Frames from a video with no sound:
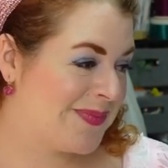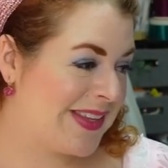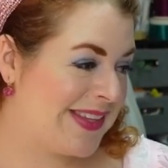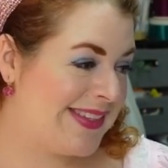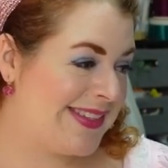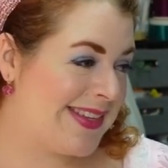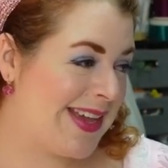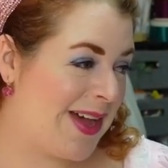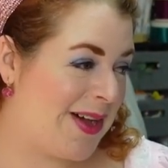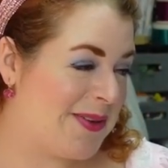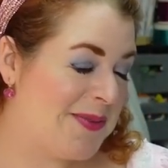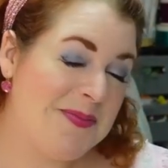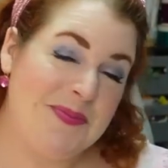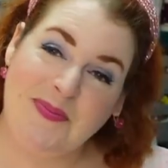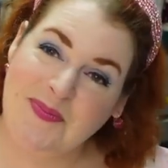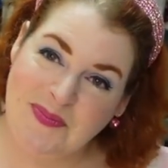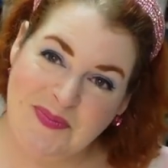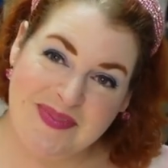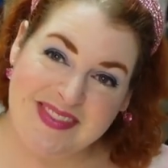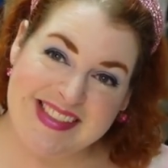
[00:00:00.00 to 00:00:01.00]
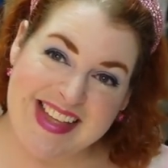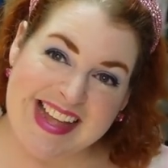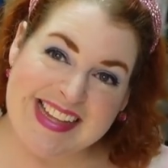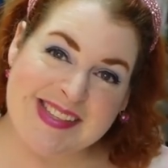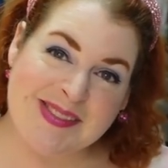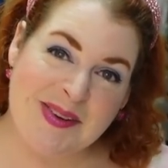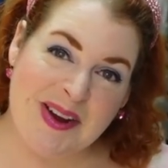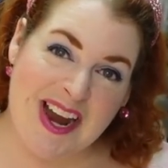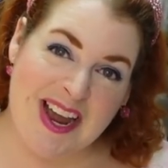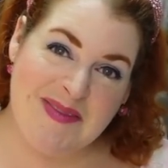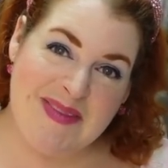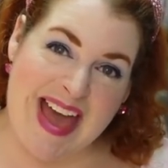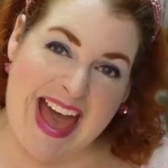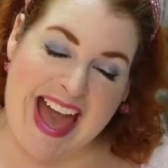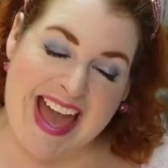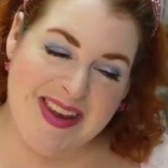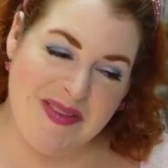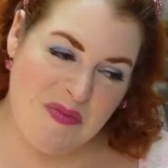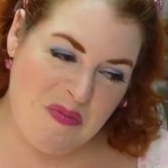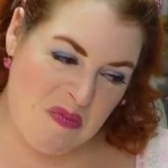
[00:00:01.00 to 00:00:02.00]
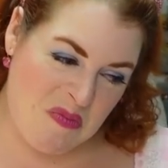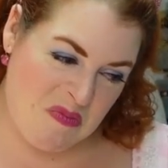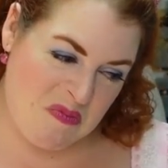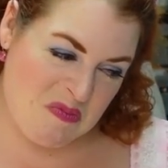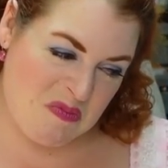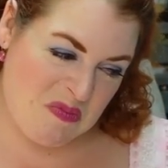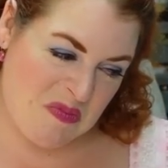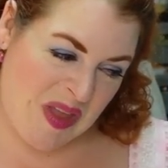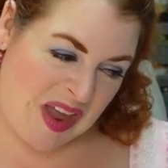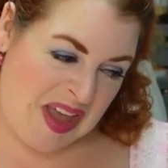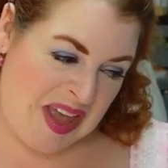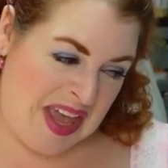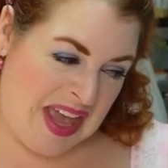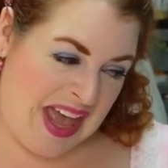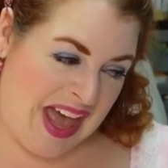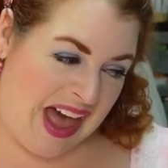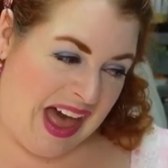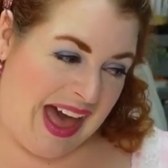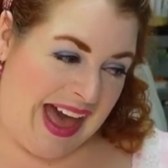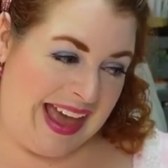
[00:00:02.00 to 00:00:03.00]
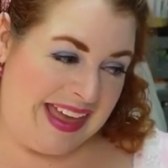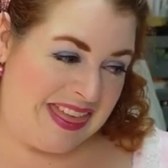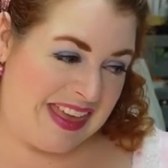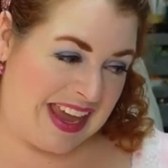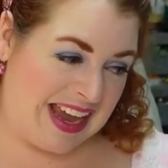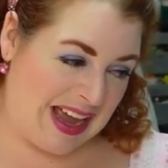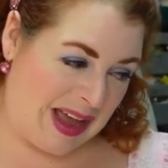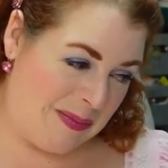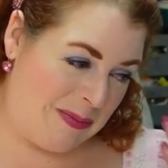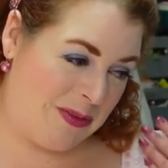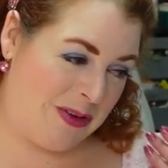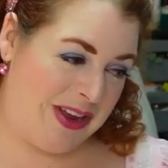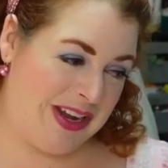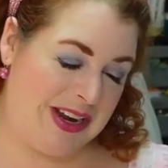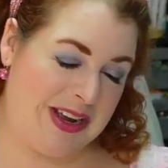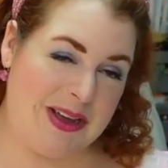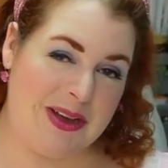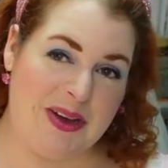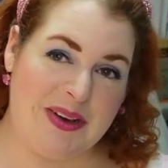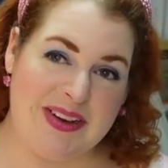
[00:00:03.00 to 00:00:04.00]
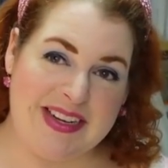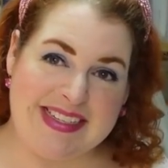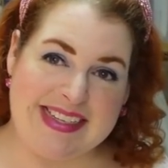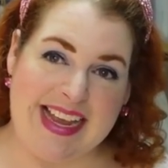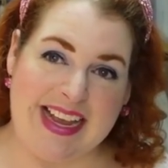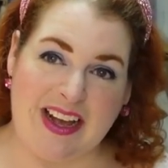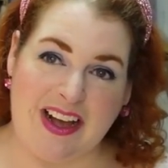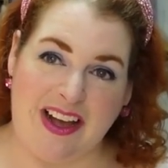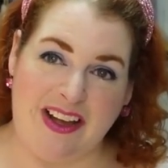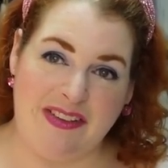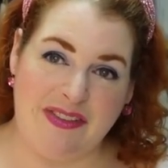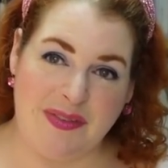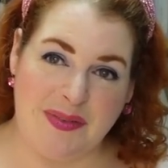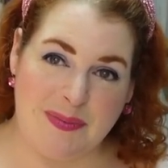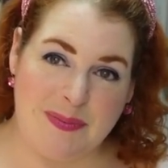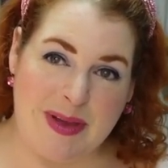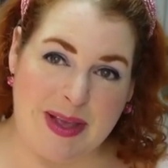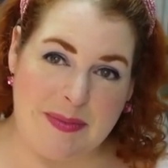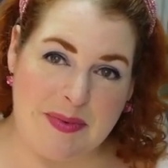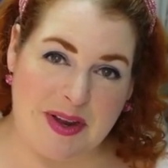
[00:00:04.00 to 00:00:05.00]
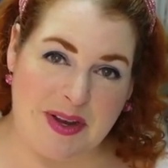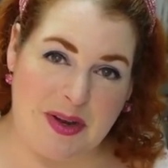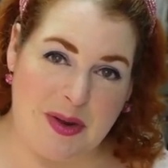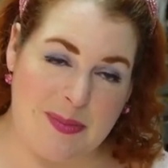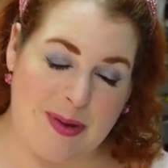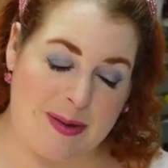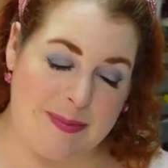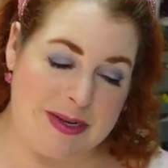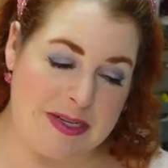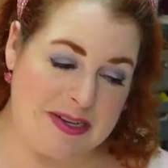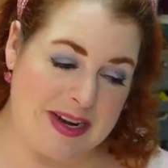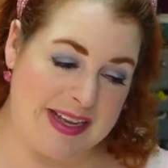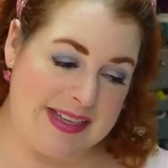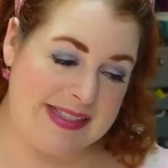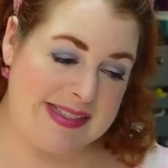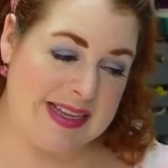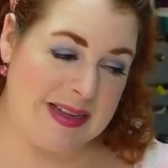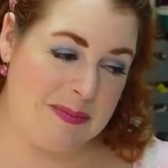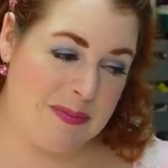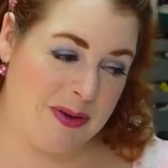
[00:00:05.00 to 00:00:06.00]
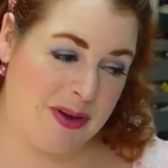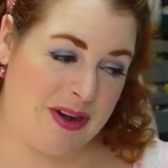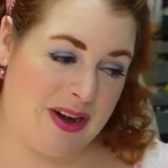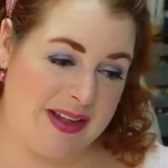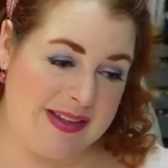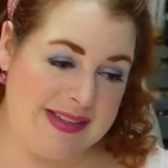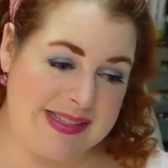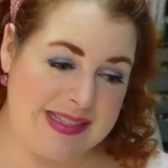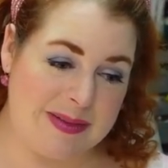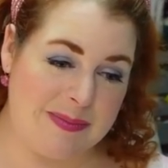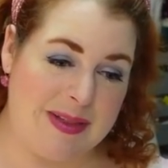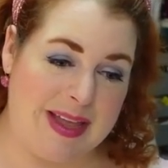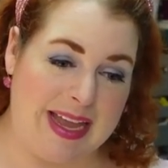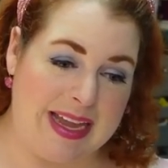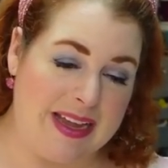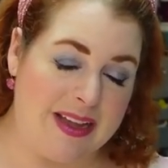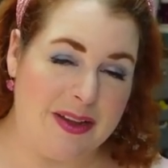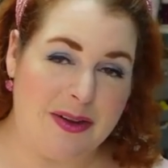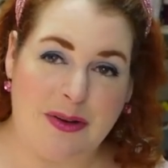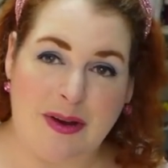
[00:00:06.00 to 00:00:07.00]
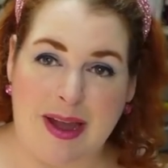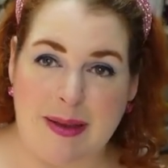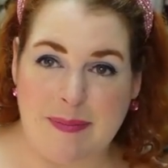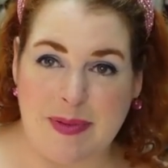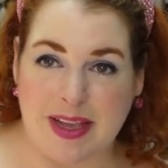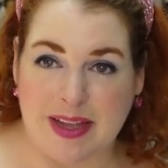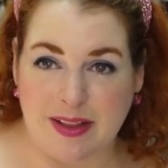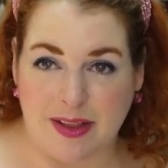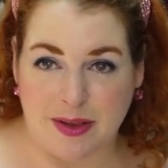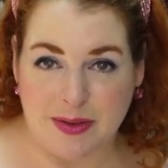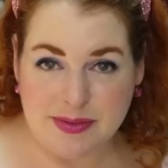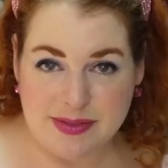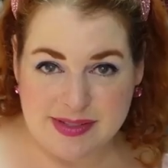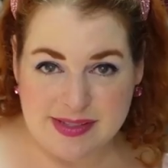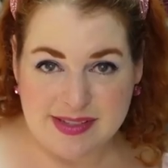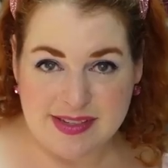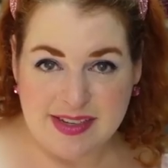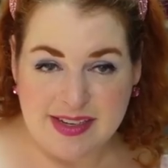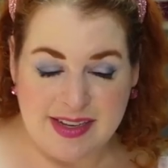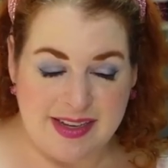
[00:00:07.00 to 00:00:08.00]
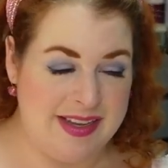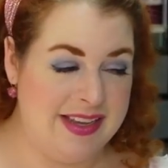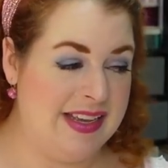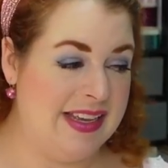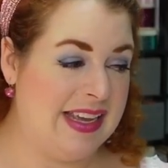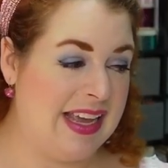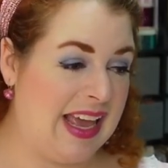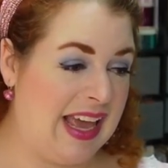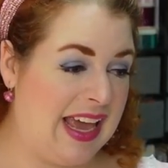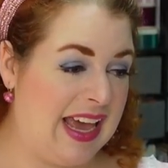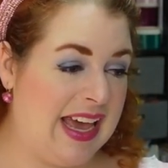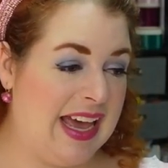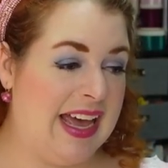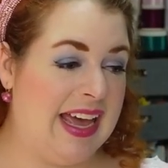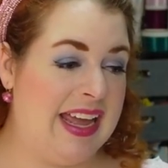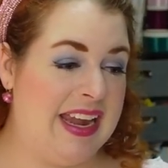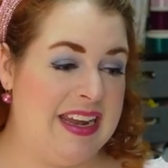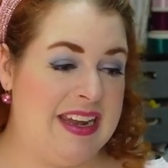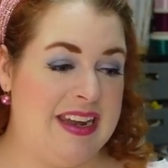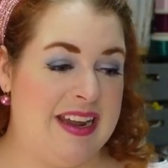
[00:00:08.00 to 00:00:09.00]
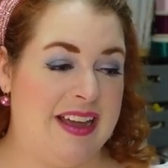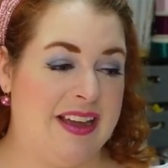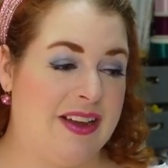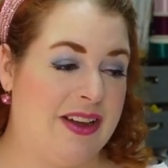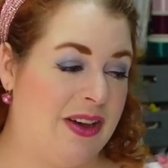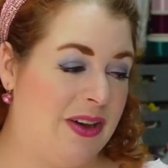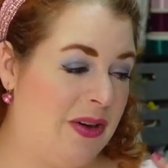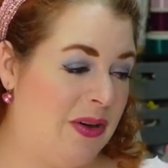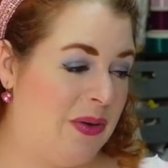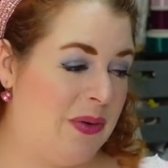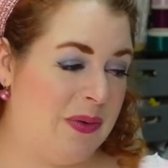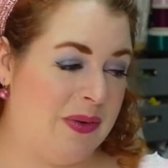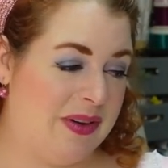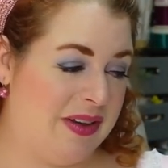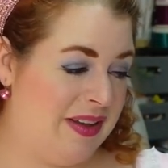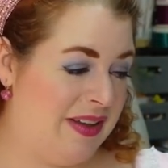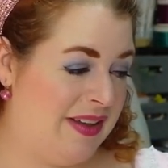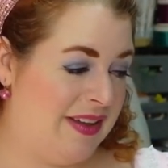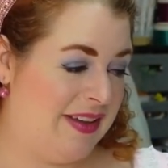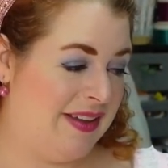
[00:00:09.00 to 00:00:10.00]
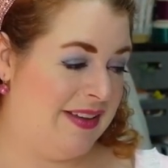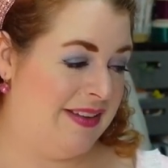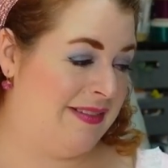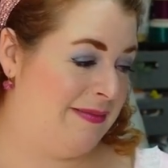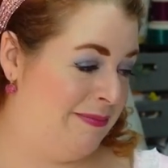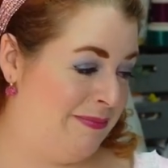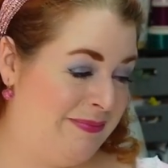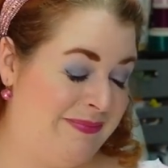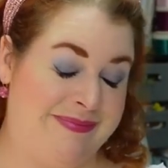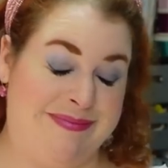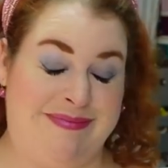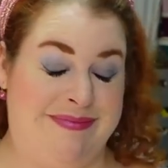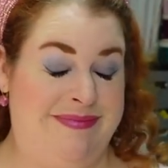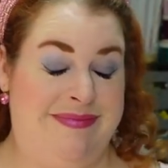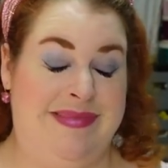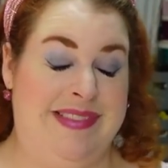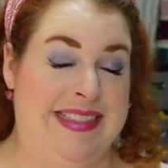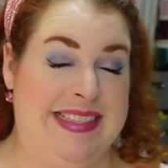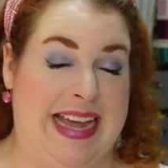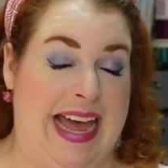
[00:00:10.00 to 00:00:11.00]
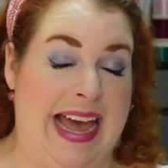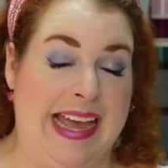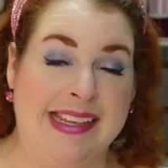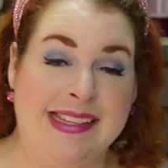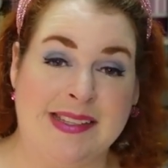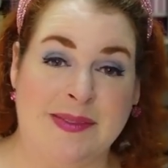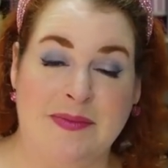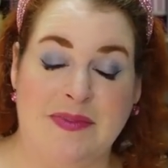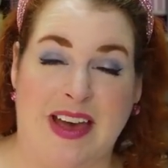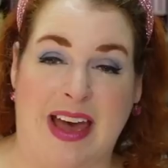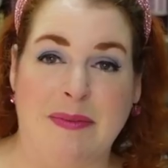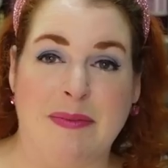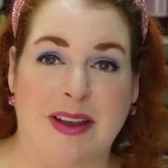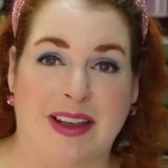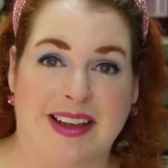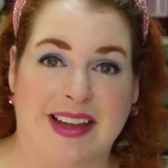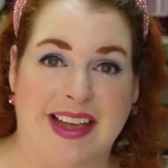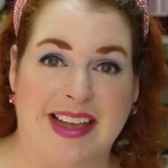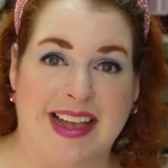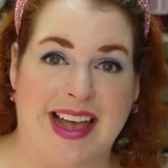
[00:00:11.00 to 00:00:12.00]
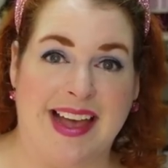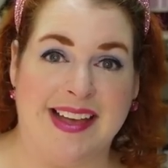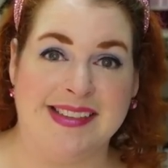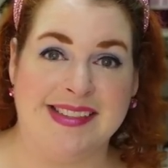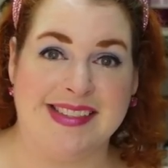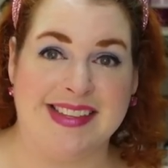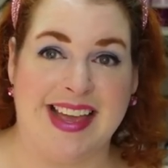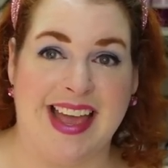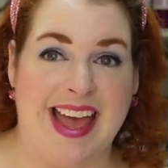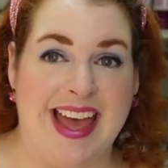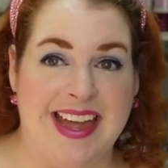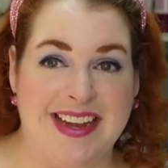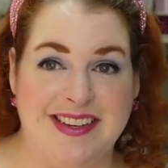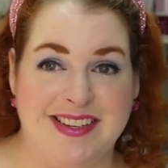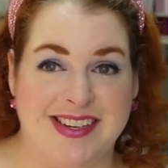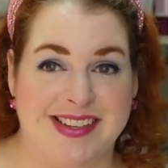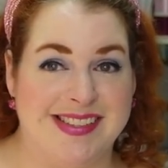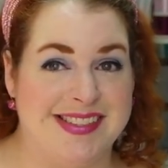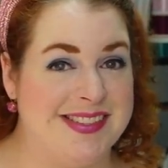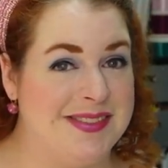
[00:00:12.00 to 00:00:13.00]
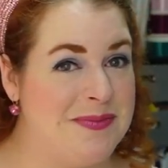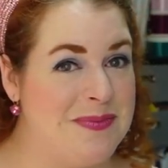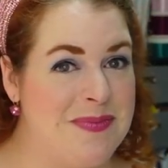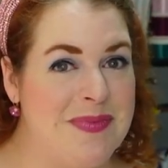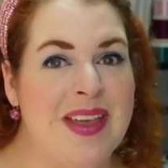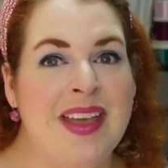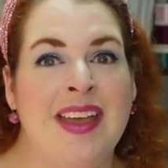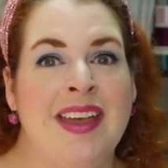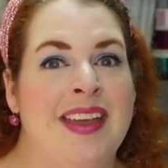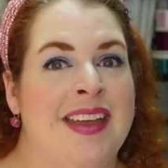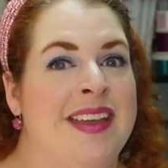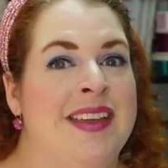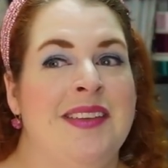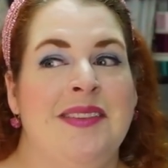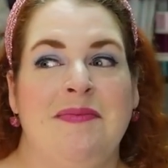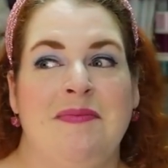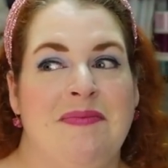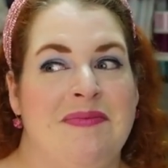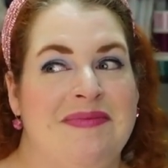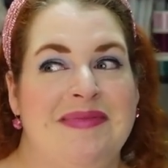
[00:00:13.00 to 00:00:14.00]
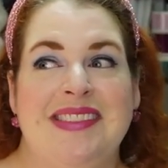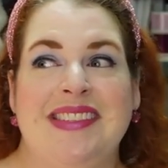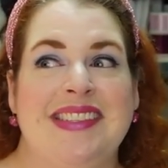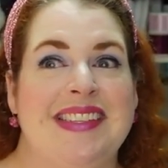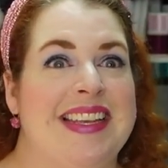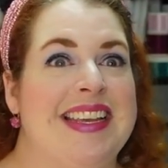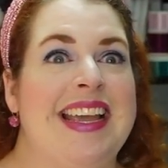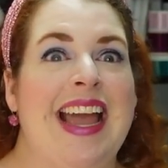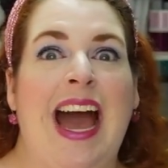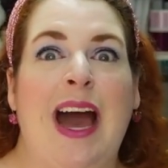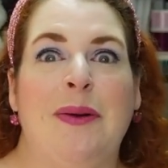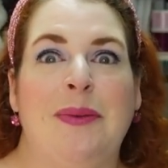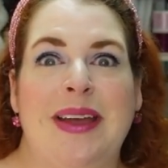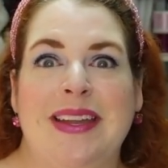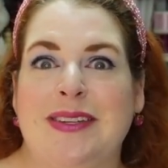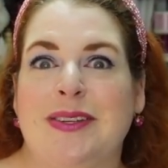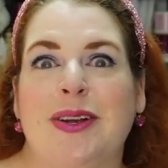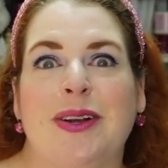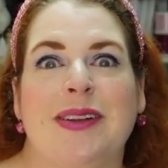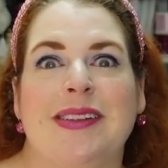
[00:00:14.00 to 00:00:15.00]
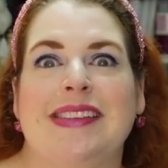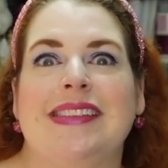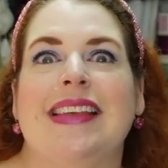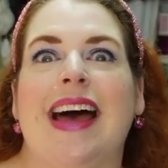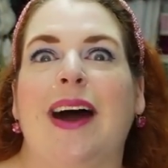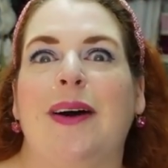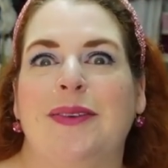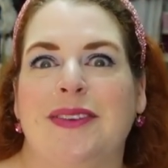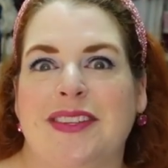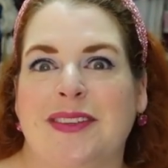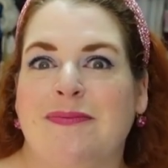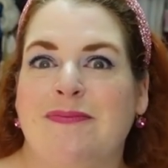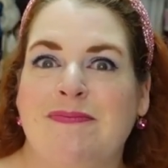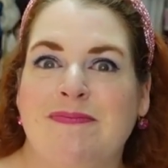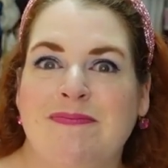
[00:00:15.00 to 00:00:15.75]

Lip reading: So that's where I'm at. I think I'm going to go take off my brand new Barbie dress and put on some, like, crappy clothes and go dye some fabric, I guess, and just see how it turns out.